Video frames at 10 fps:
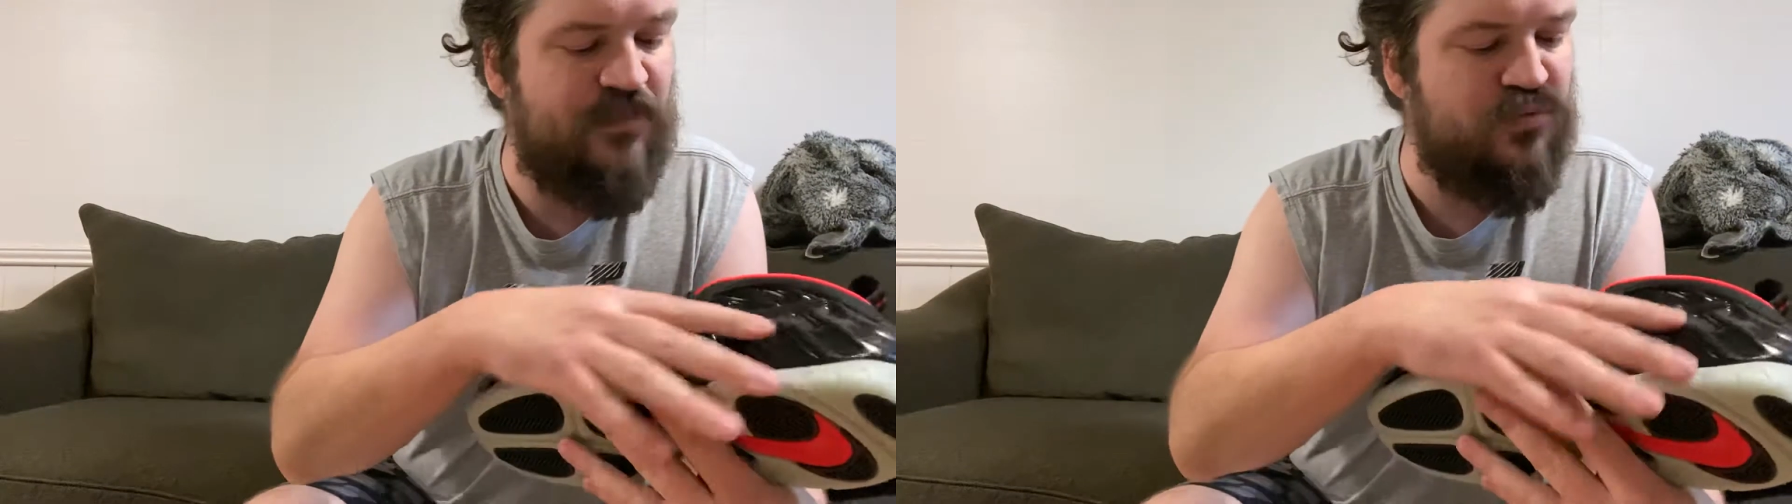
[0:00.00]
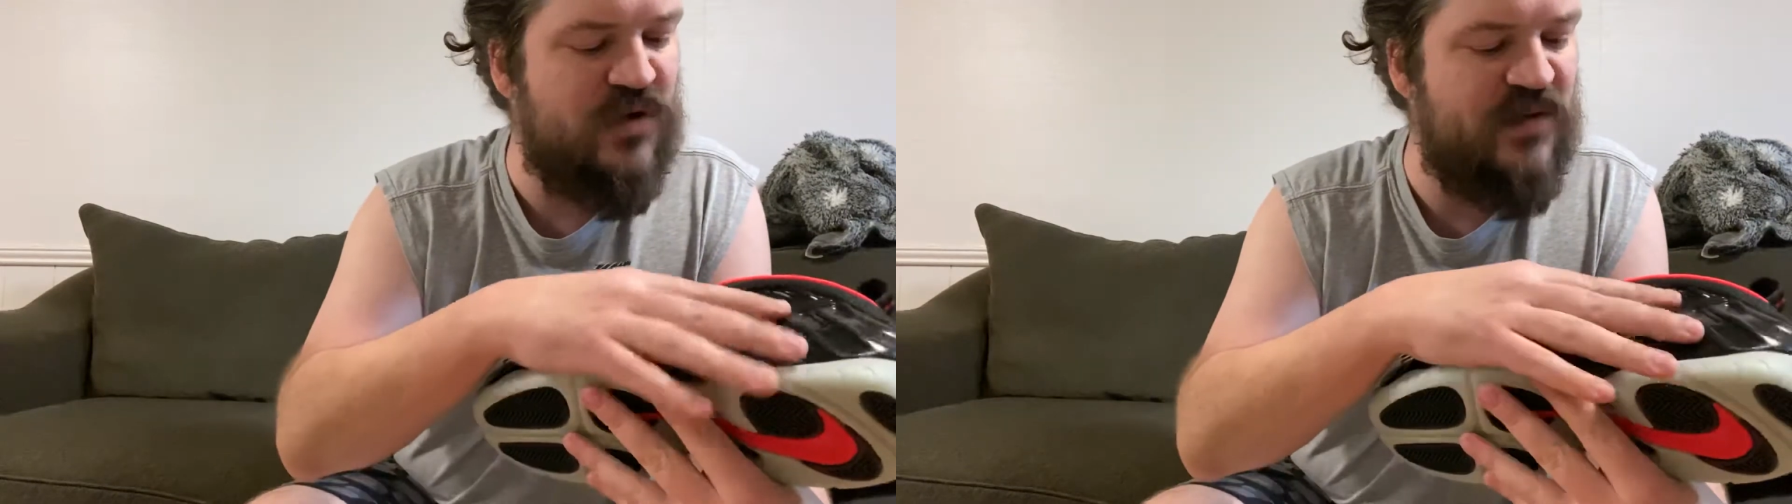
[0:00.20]

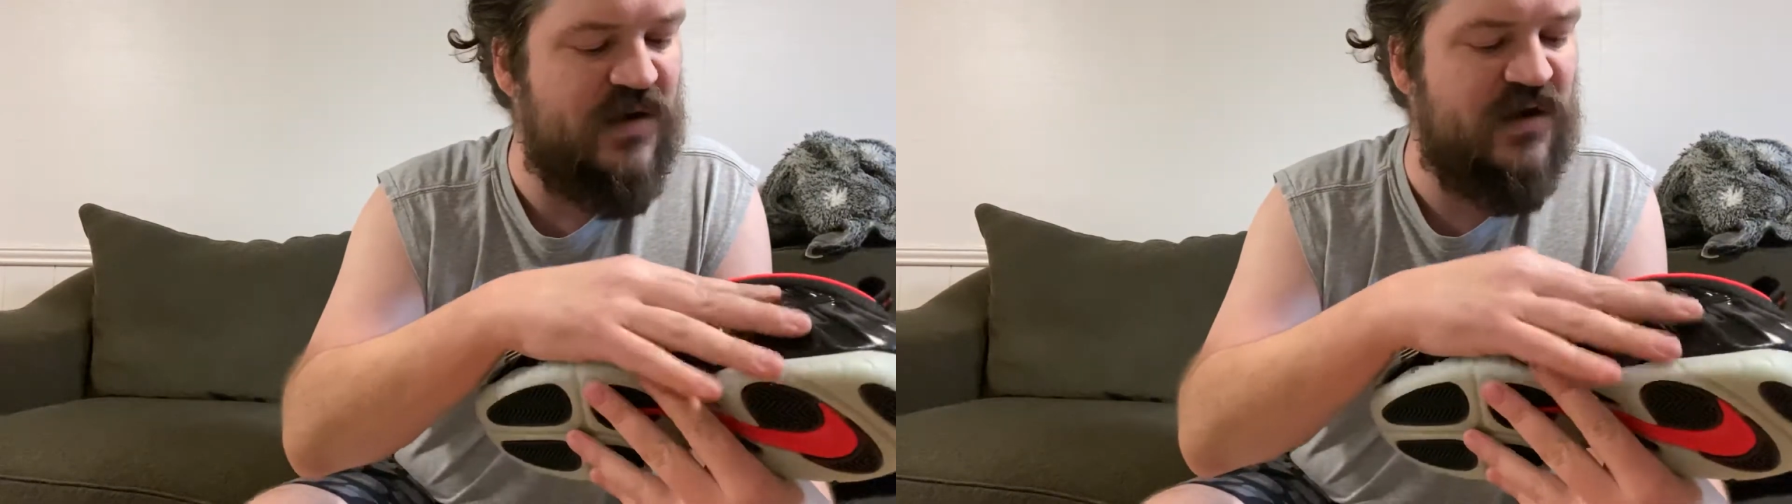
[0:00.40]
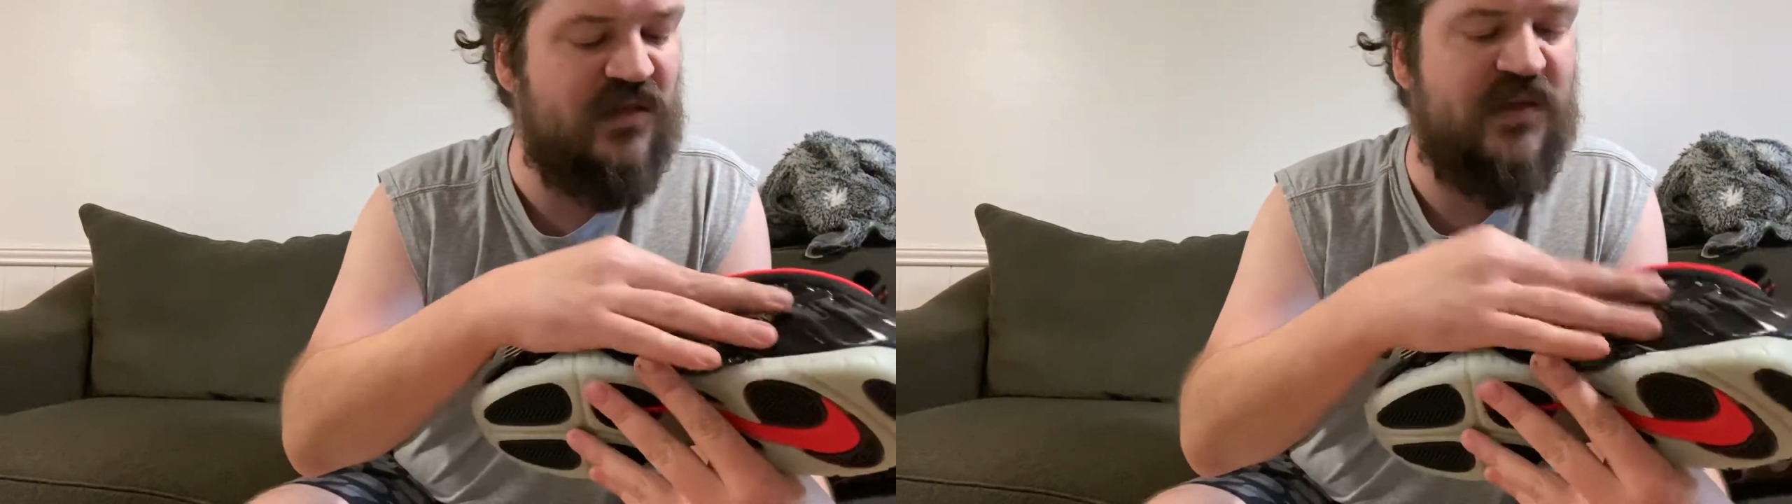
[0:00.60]

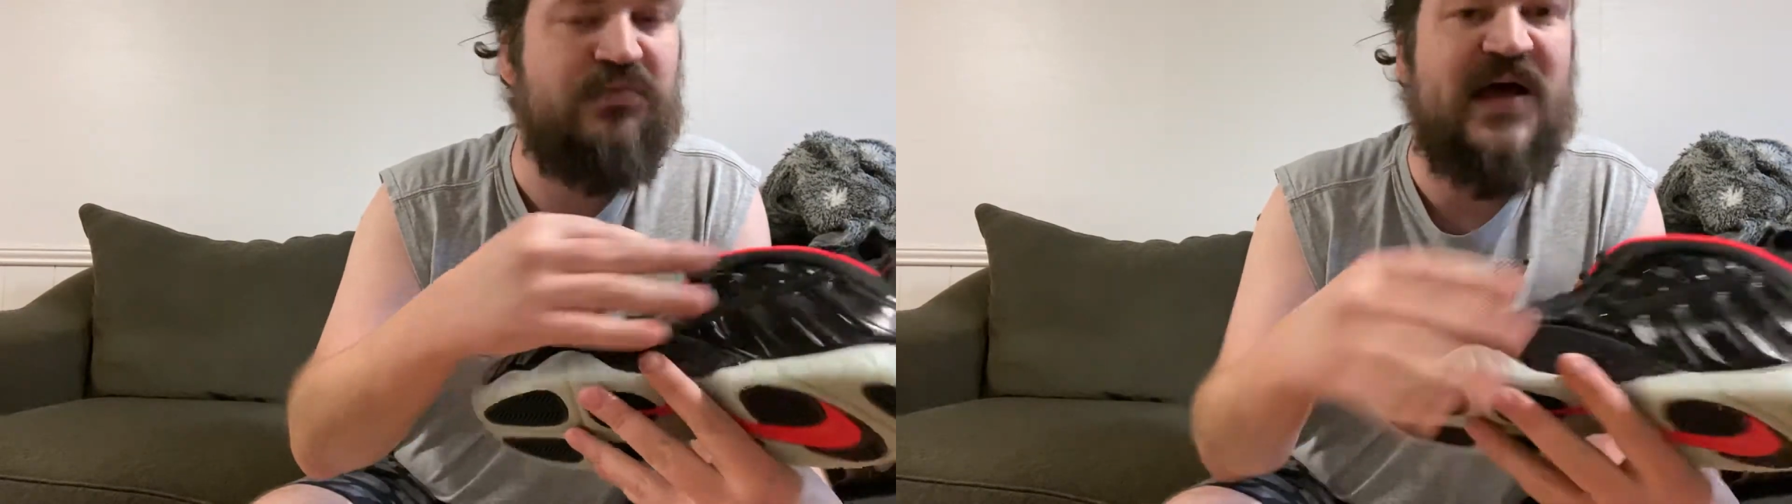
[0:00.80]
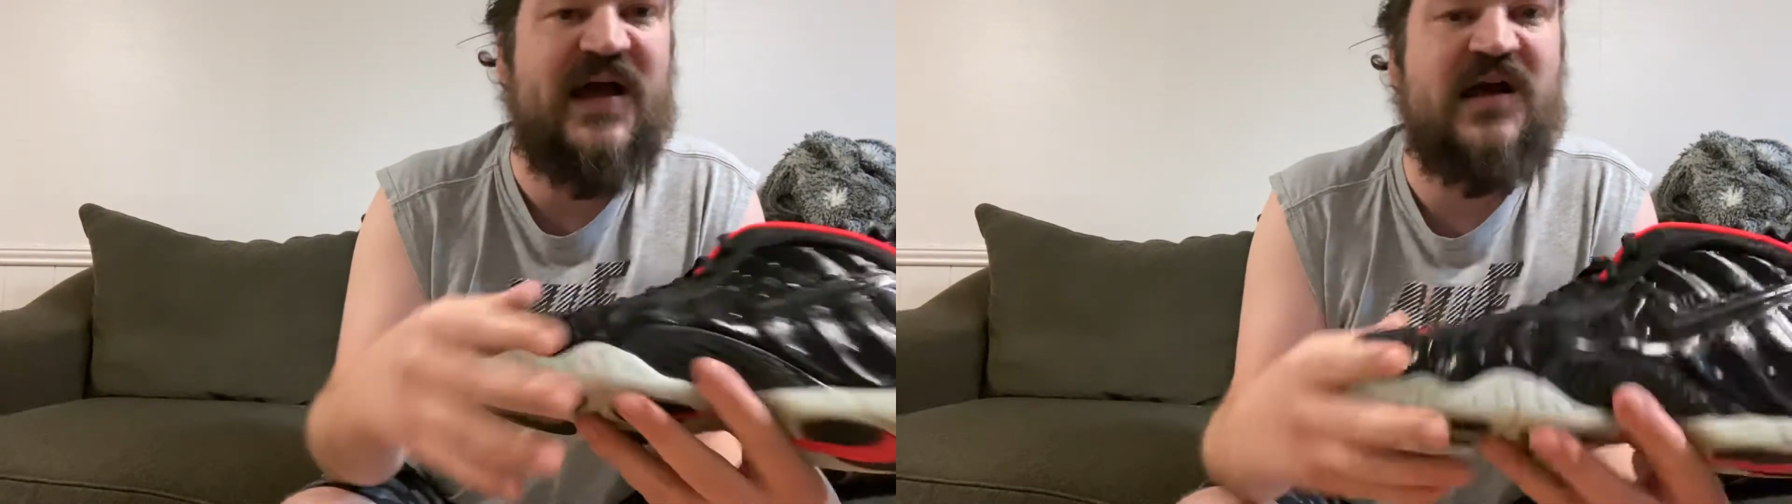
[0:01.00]
primarily
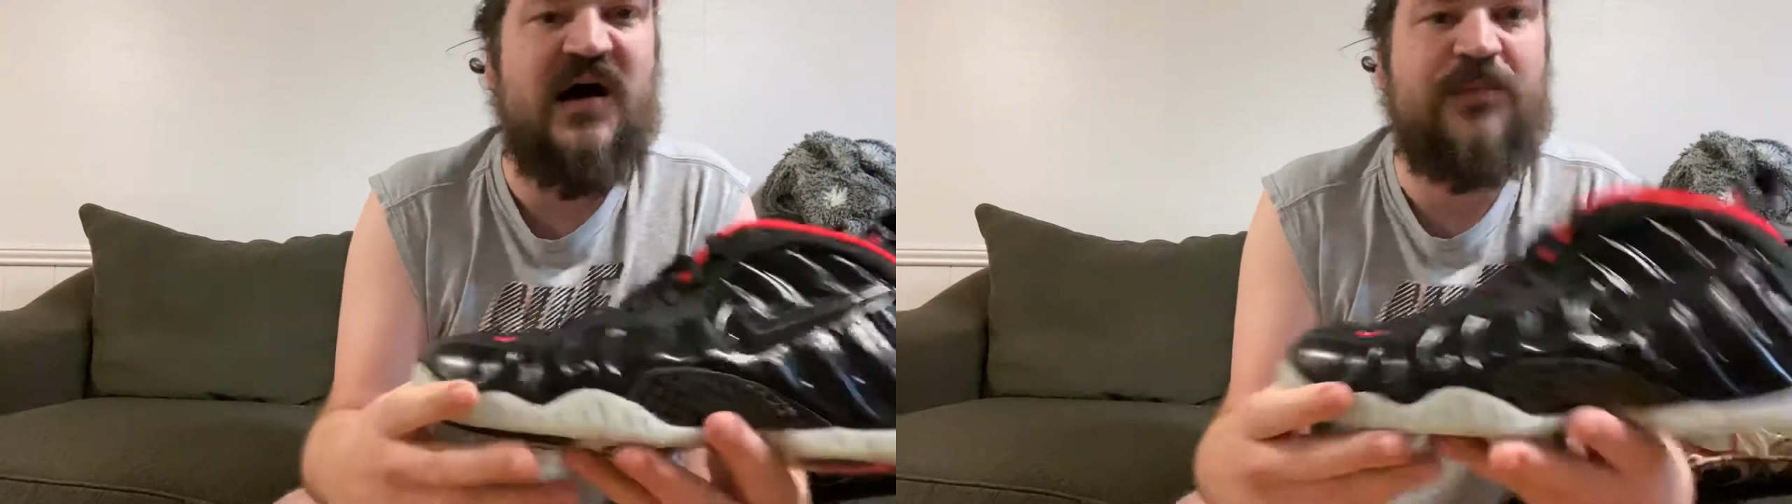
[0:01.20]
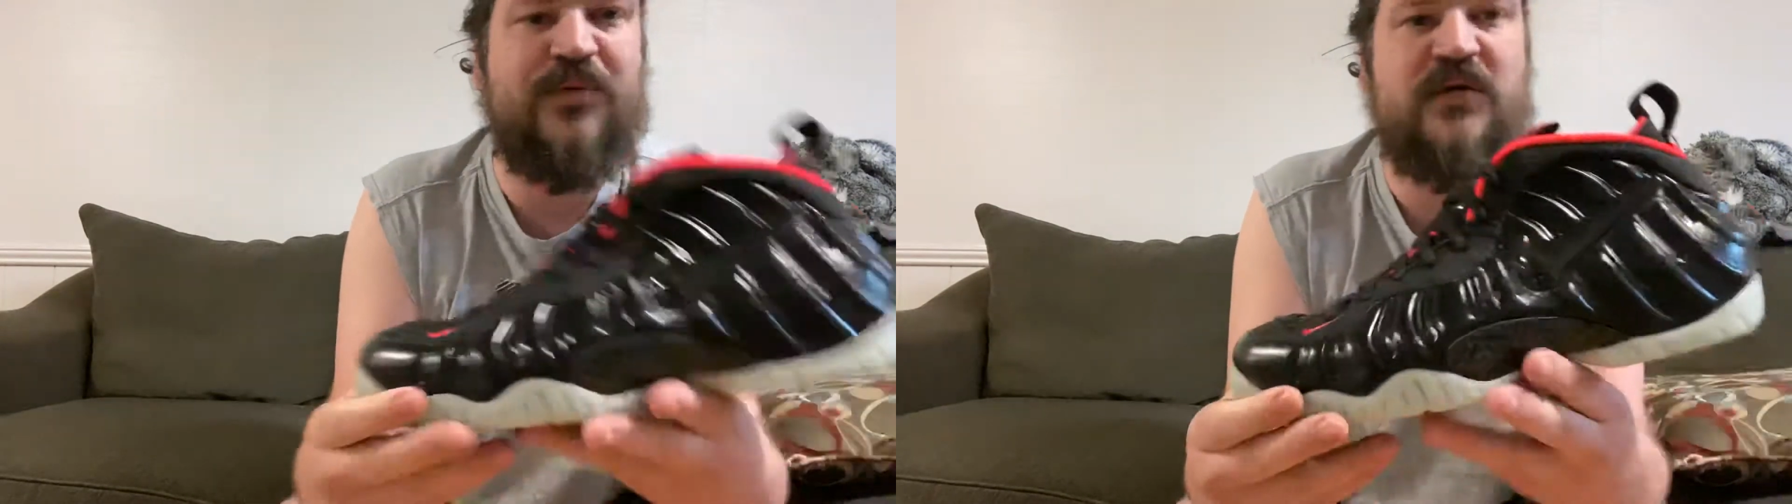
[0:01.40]
black
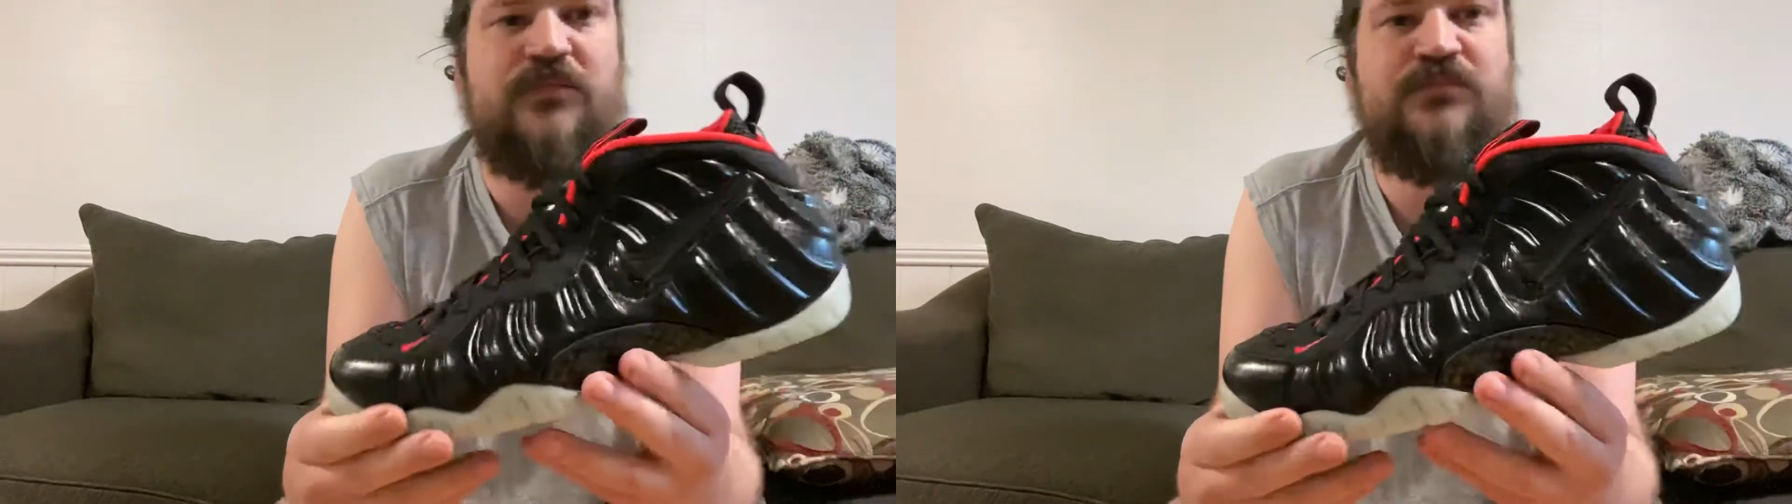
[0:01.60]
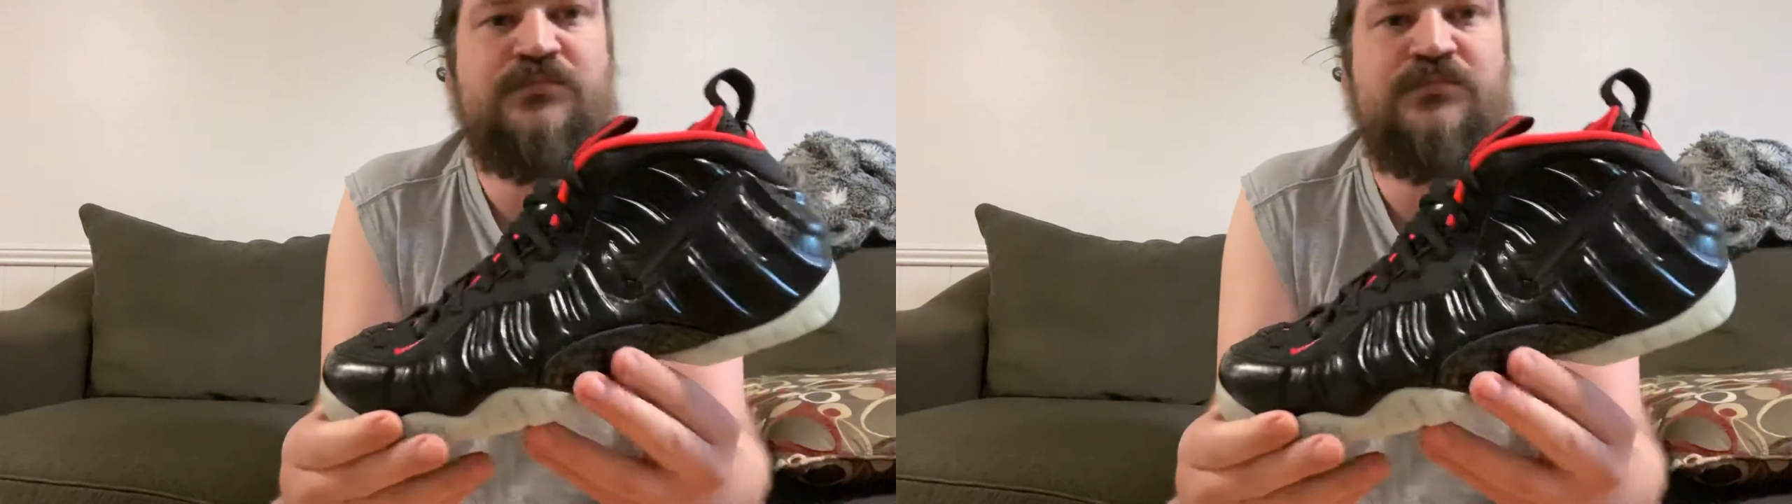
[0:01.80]
upper.